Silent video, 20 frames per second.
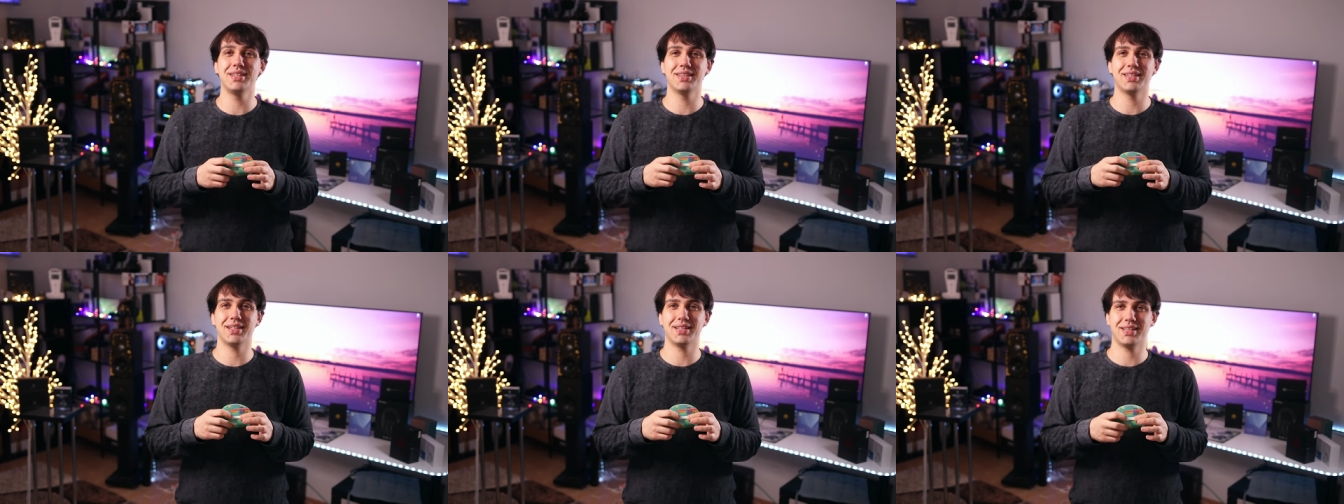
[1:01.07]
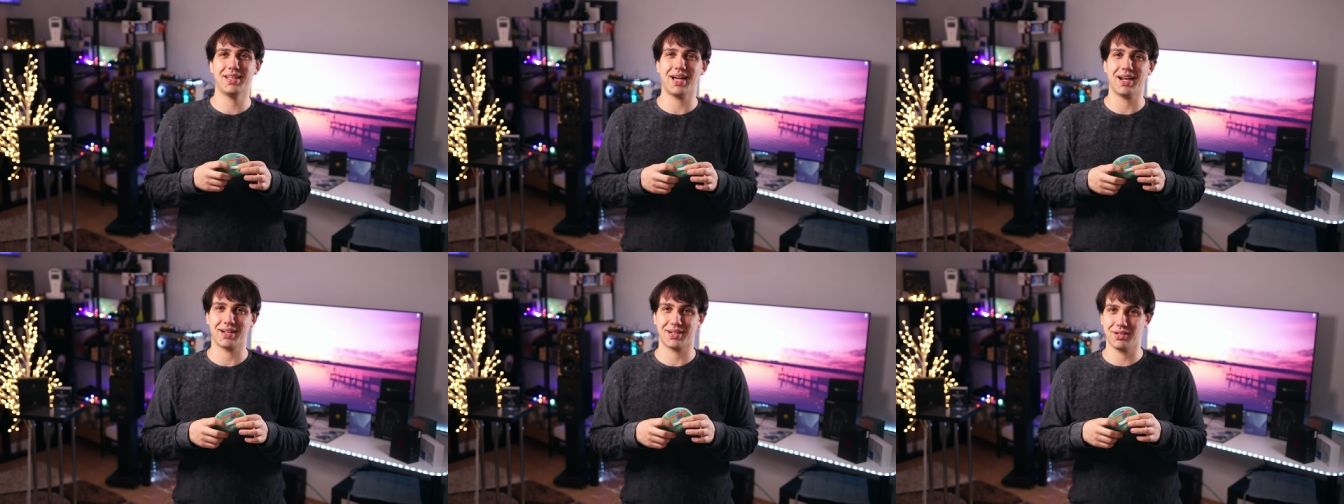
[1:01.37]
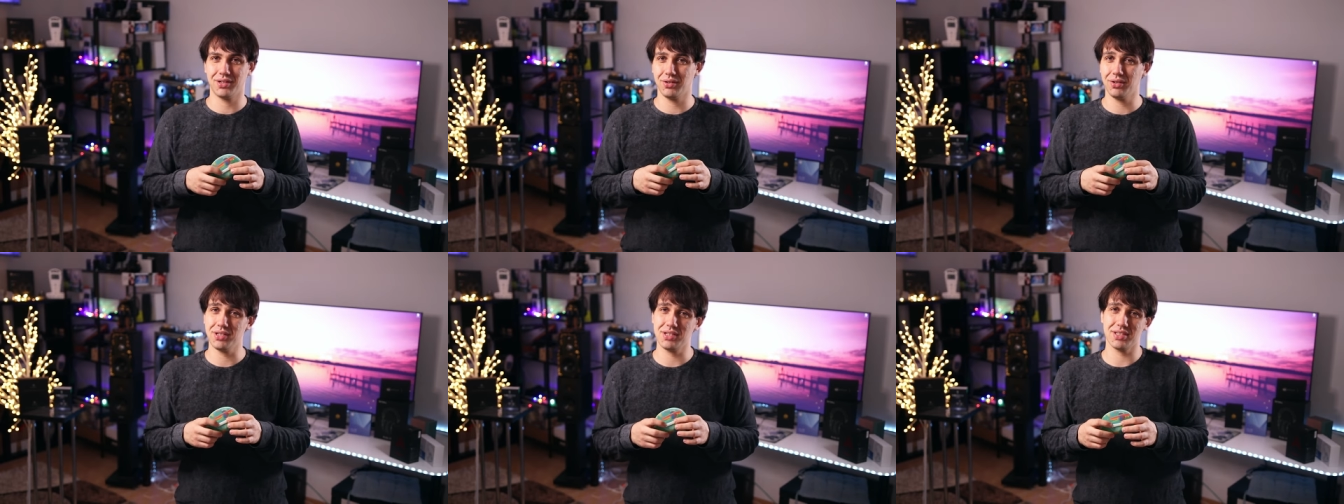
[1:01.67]
in the dark,
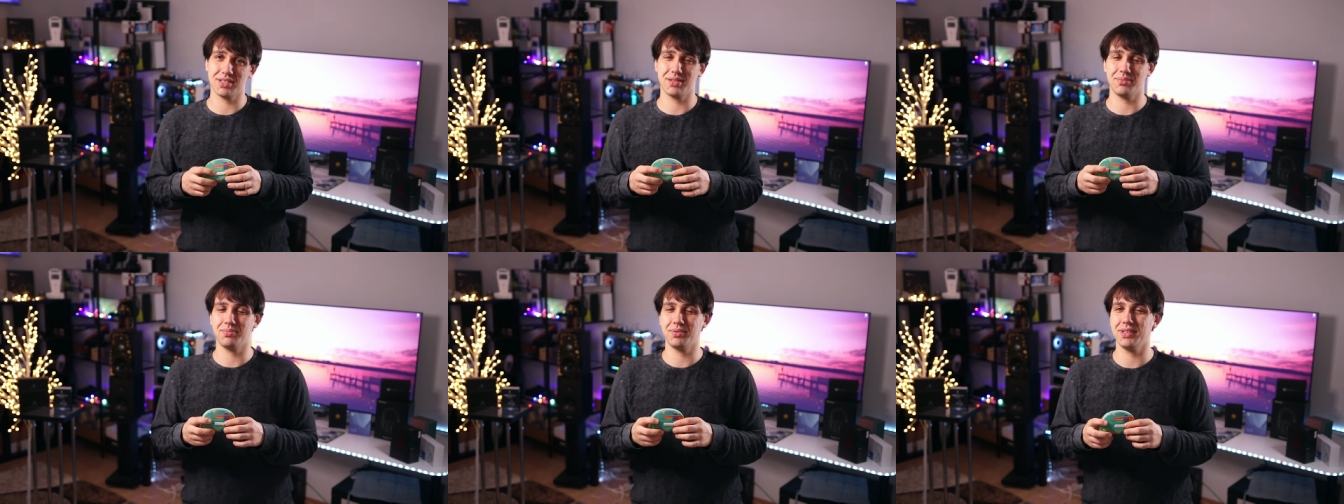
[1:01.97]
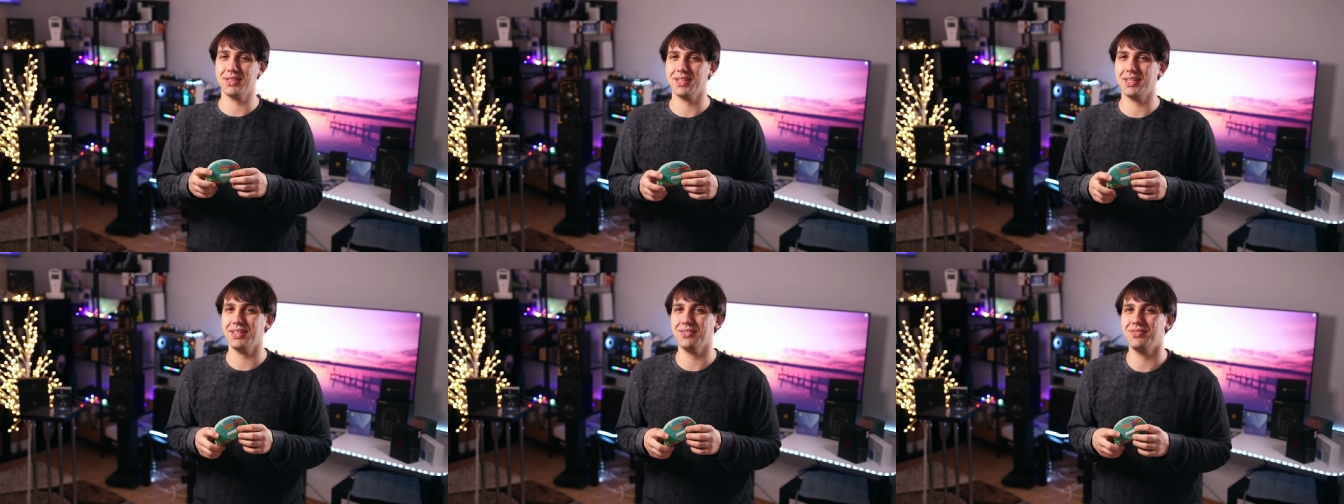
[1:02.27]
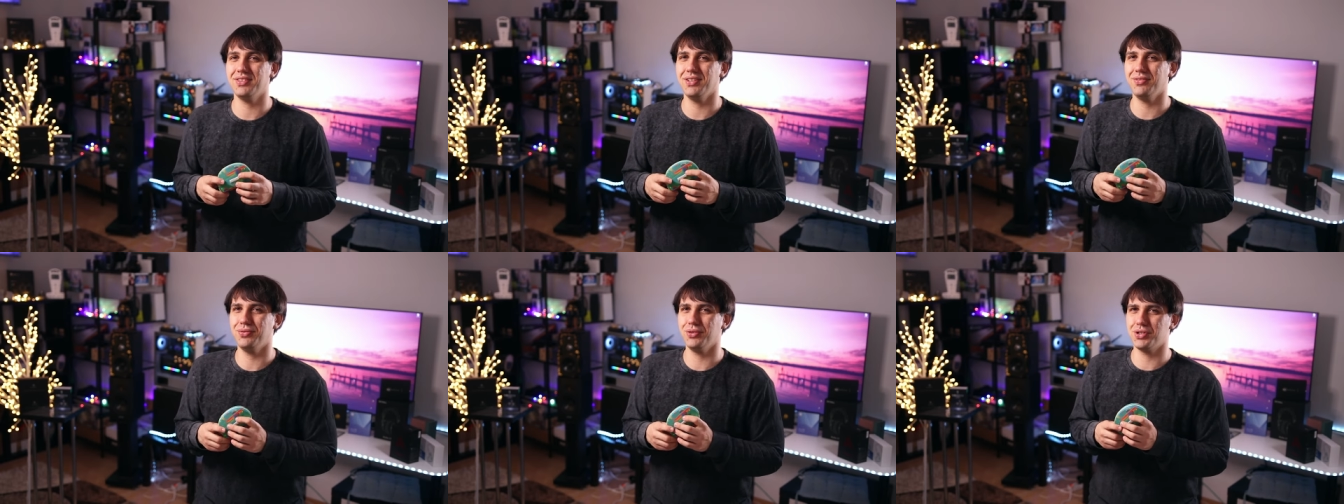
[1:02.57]
which is a pretty
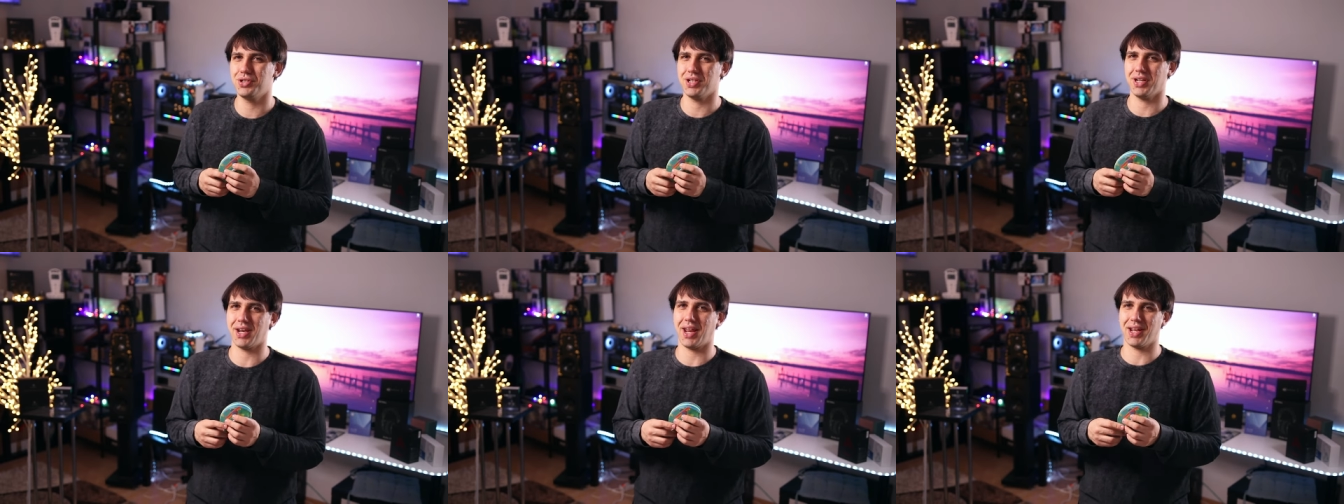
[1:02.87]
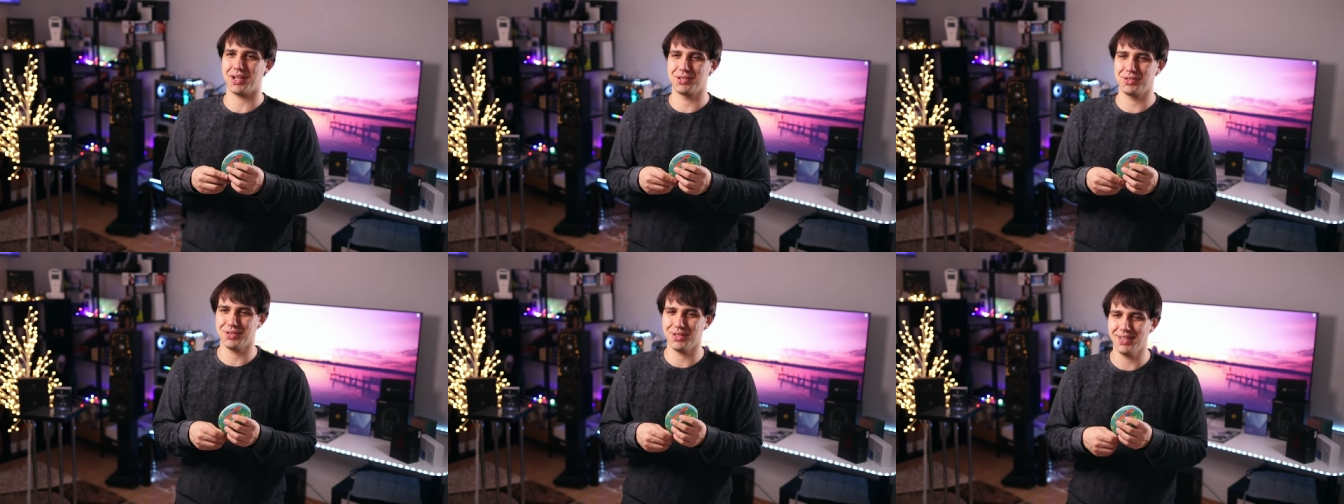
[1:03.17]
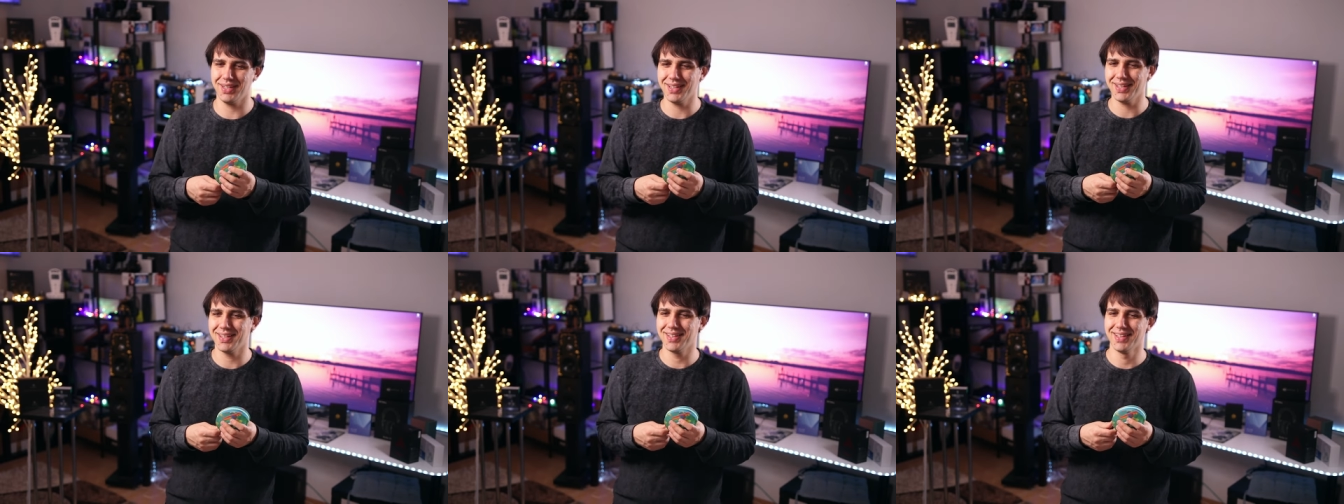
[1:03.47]
nifty feature
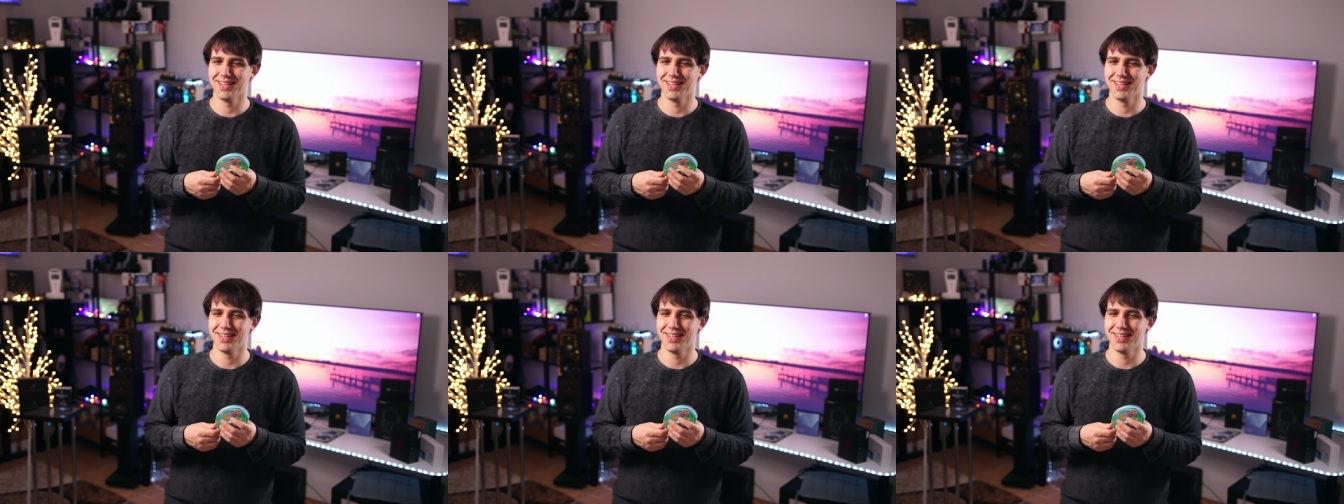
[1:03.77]
actually.